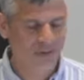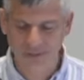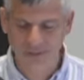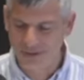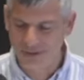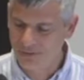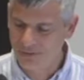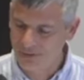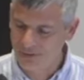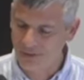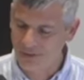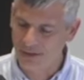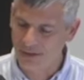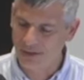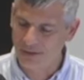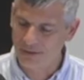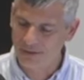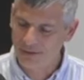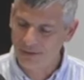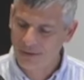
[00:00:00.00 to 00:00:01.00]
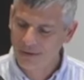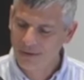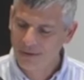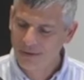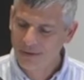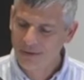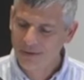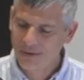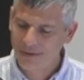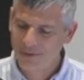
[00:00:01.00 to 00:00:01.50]
I think it's going to get
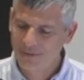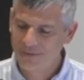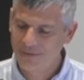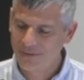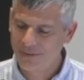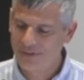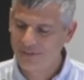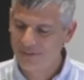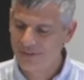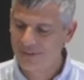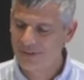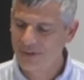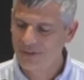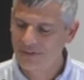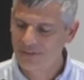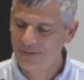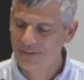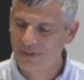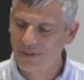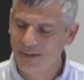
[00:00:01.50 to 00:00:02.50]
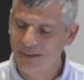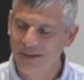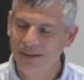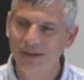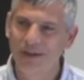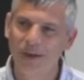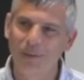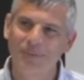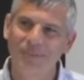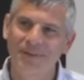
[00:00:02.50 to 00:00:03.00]
it's going to heat
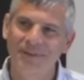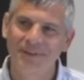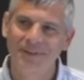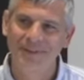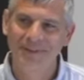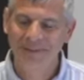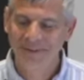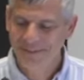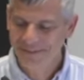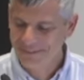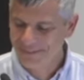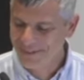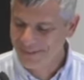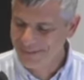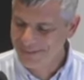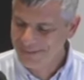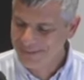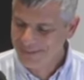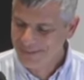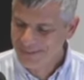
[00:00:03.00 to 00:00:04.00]
up, right?